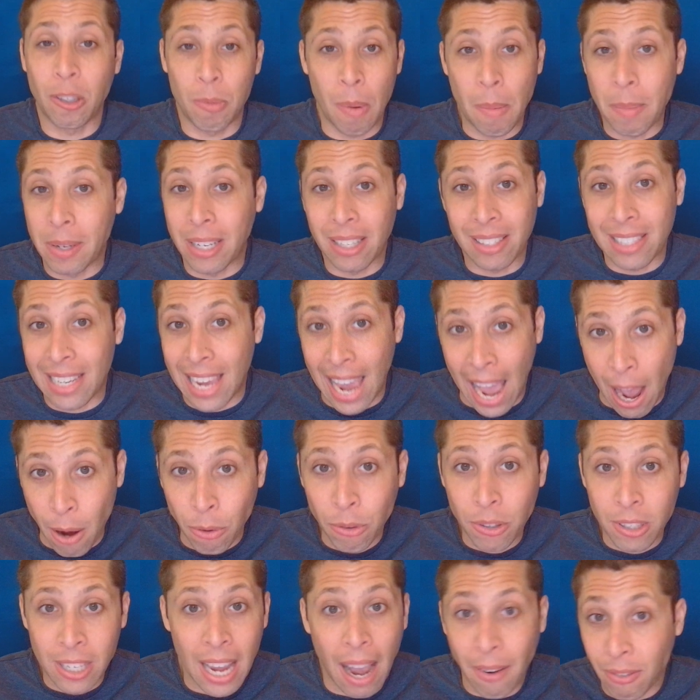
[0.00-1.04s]
Maybe it doesn't
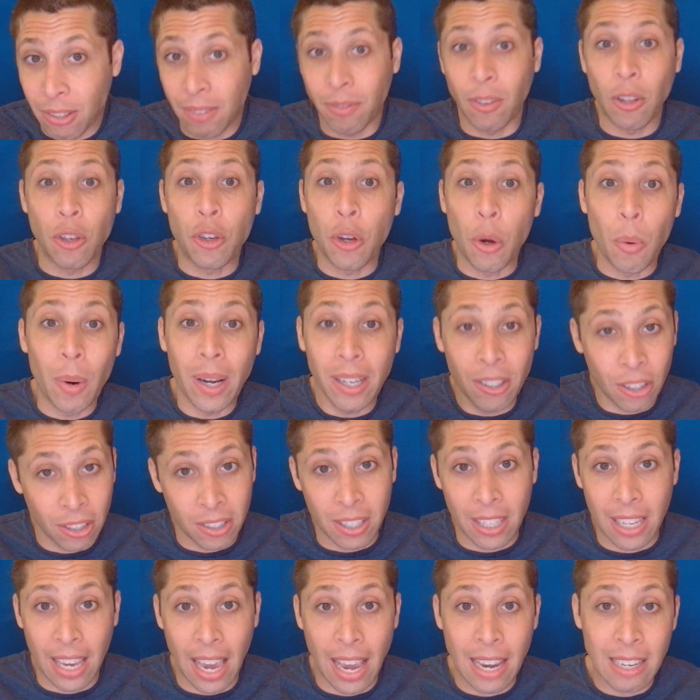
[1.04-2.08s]
count. You obviously have to do it just
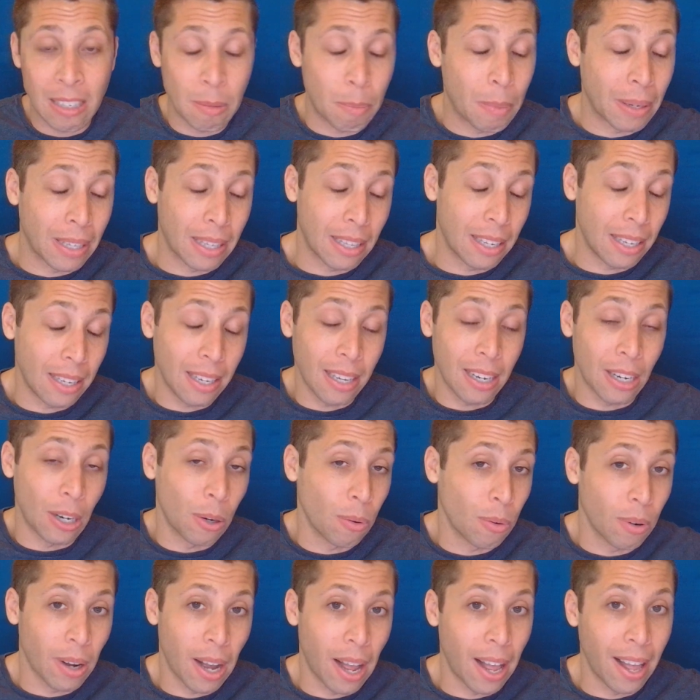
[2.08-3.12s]
in case, but you
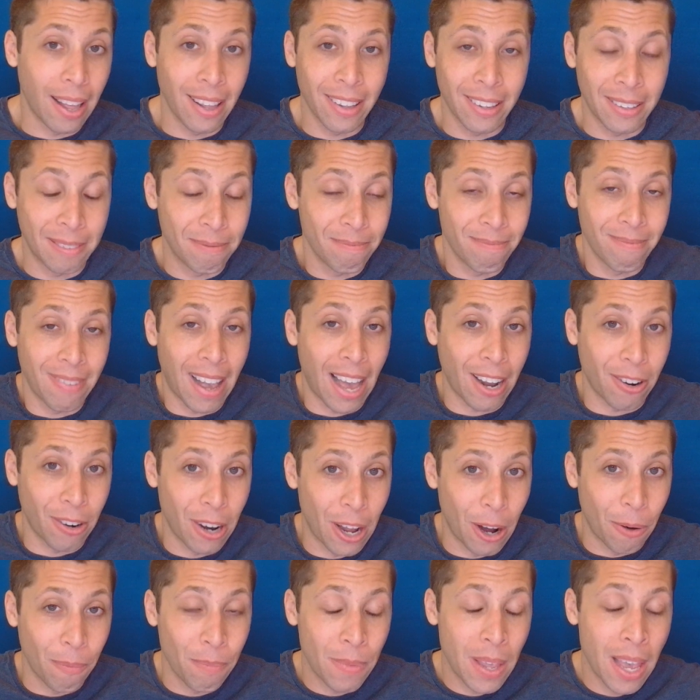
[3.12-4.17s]
know, I, I don't
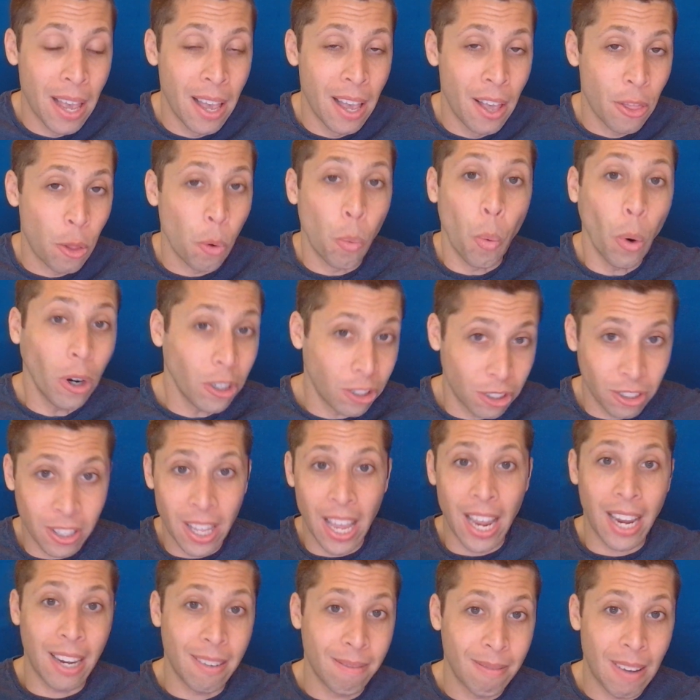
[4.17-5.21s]
know. The worst
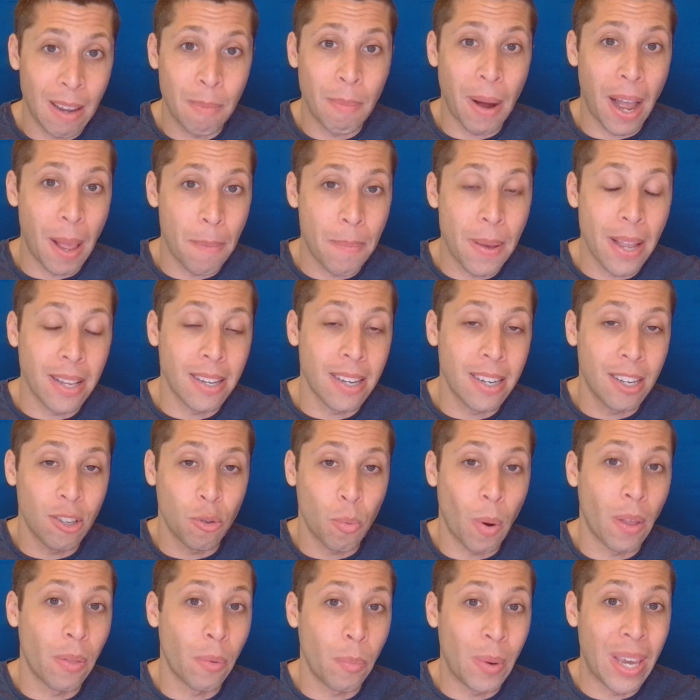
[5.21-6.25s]
thing, in my opinion, is
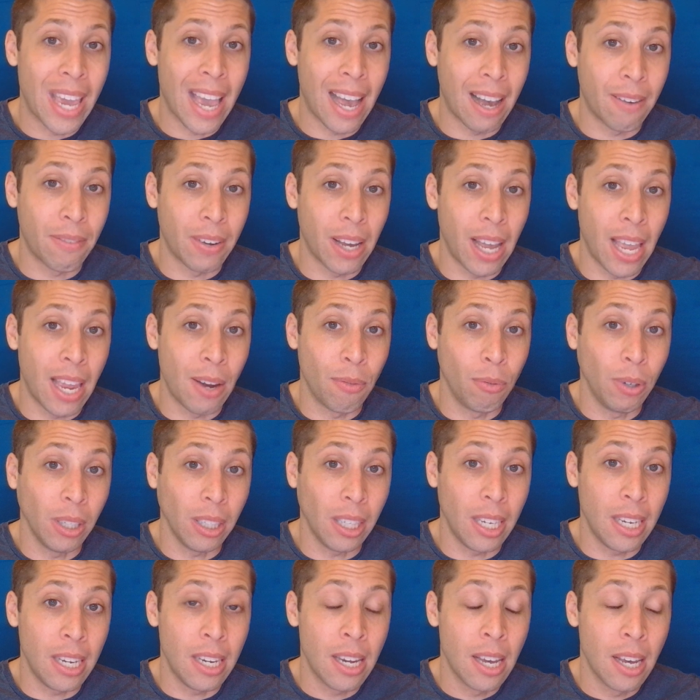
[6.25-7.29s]
when we have a
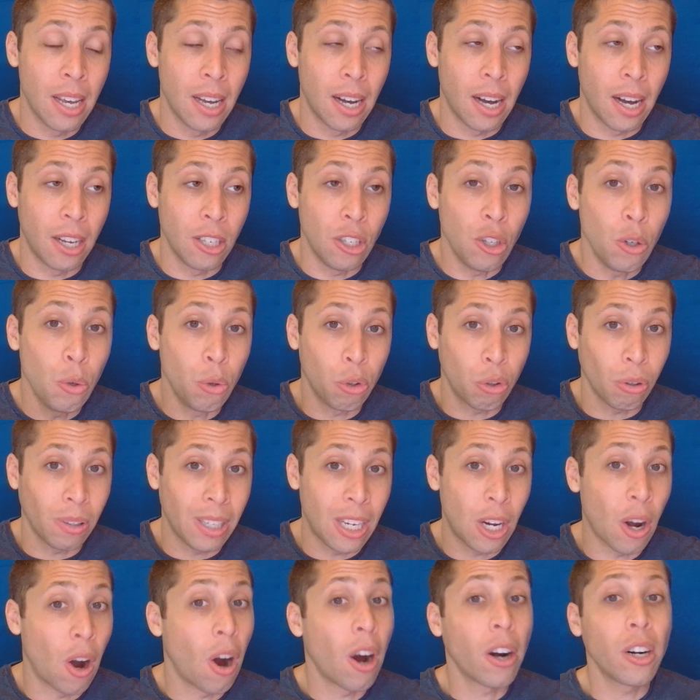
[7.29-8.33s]
really unusually
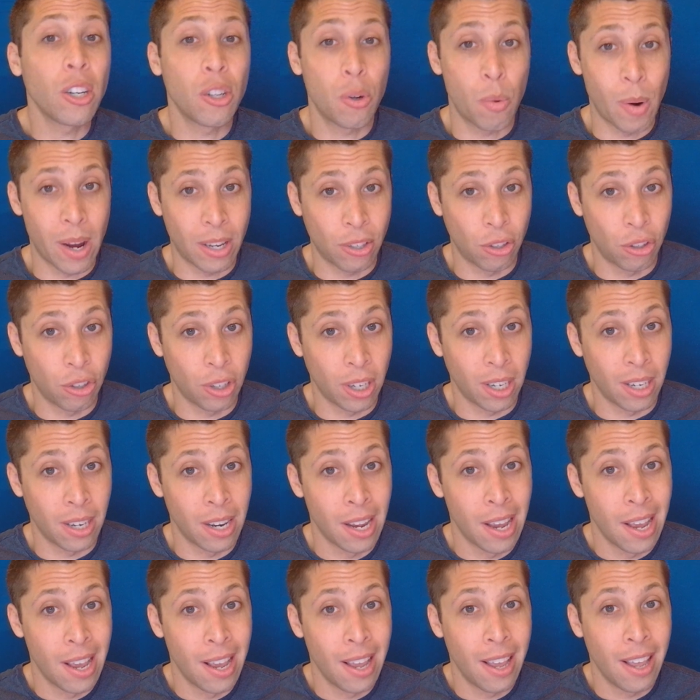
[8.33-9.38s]
hard question
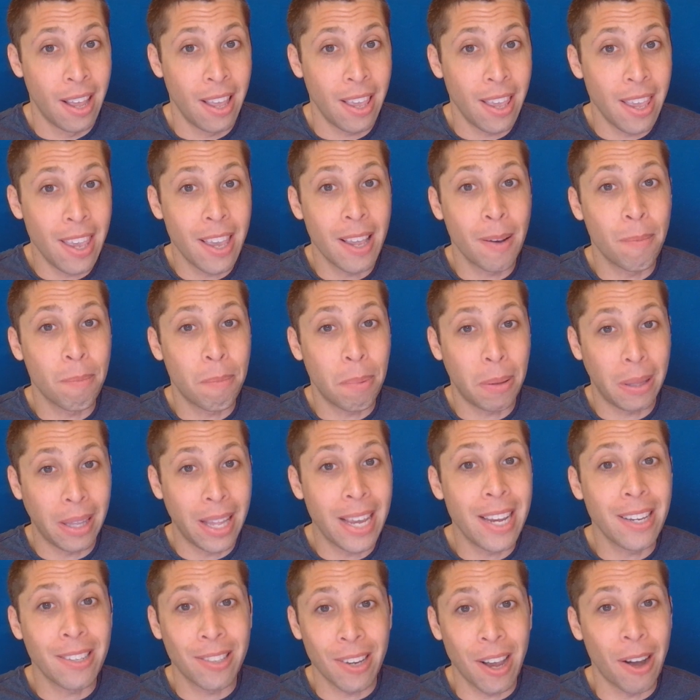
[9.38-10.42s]
in
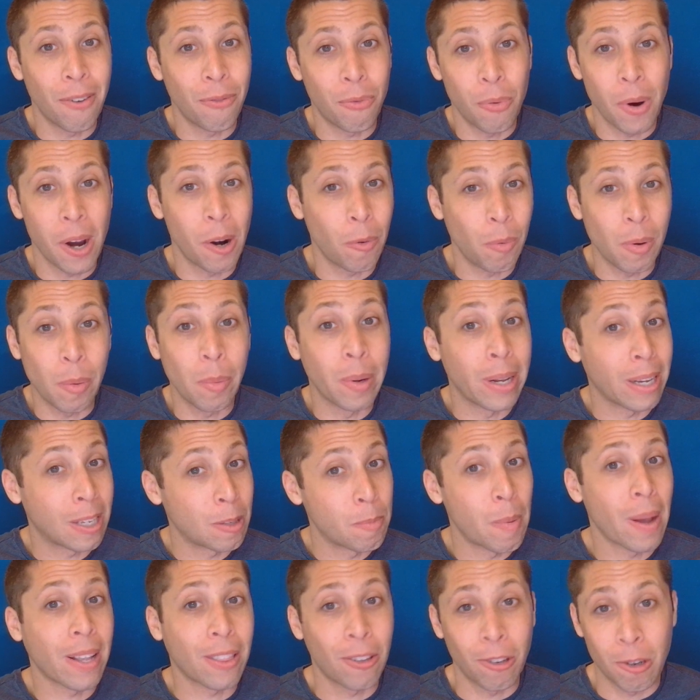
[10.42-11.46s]
place of where we would
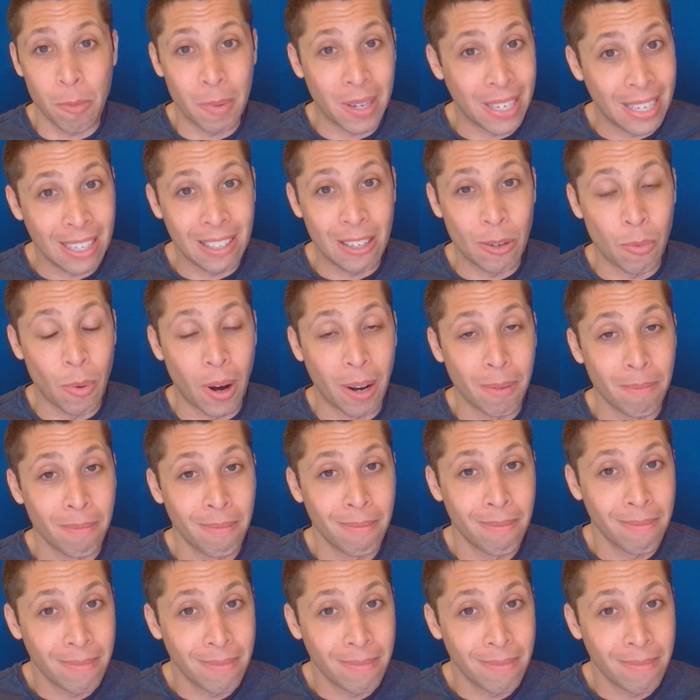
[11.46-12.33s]
expect there to be an easy one.